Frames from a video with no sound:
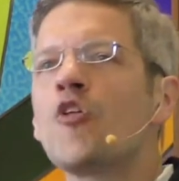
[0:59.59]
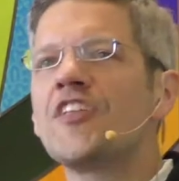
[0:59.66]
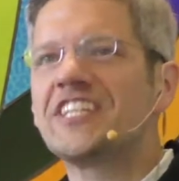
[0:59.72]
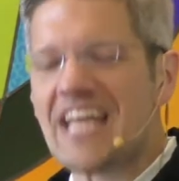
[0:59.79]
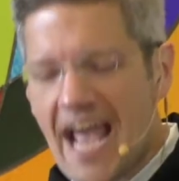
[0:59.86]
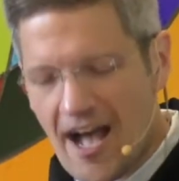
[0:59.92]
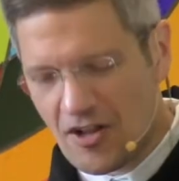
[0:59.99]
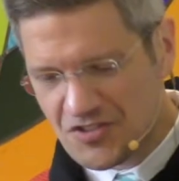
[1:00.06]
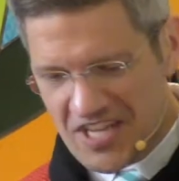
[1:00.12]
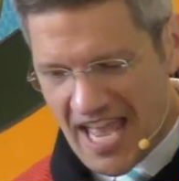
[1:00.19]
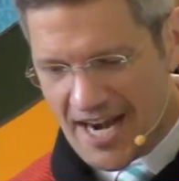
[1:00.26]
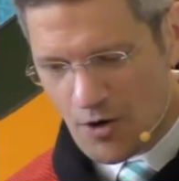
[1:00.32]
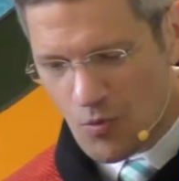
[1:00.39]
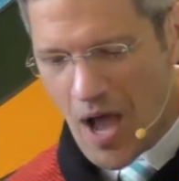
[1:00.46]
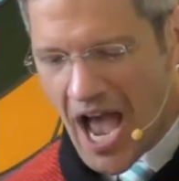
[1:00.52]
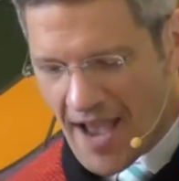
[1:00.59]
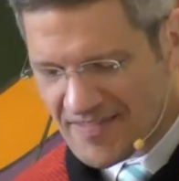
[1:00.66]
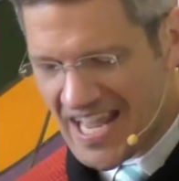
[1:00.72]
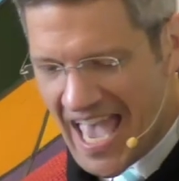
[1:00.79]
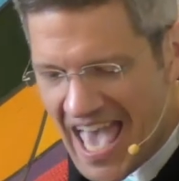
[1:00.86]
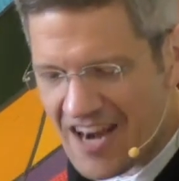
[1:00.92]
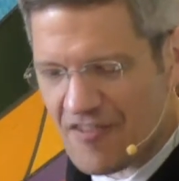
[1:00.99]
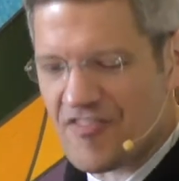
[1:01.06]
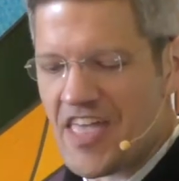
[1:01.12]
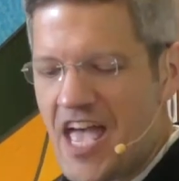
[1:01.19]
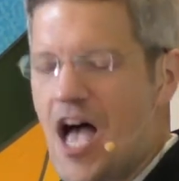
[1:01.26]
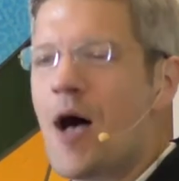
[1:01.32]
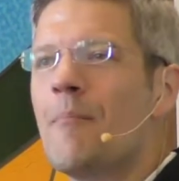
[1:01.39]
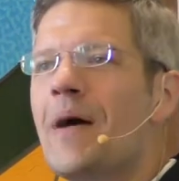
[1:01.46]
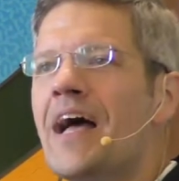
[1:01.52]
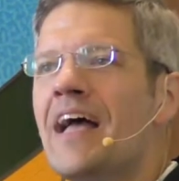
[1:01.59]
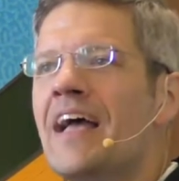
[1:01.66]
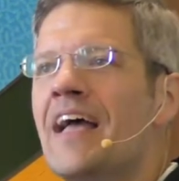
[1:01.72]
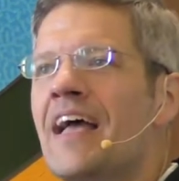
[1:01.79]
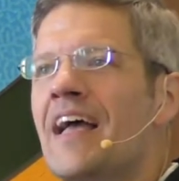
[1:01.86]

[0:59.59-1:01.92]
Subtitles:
the towns and arrived ahead of them.